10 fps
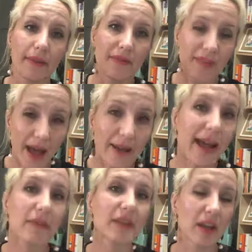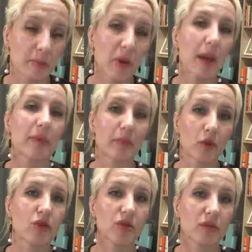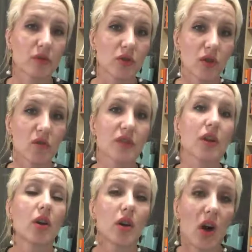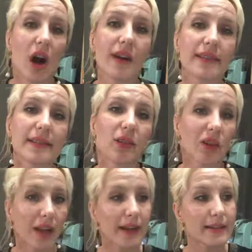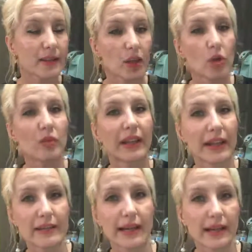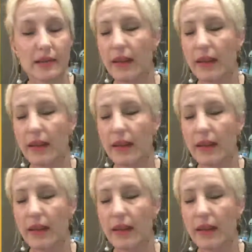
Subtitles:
not having a proper emergency reserves caused clients accumulating debt.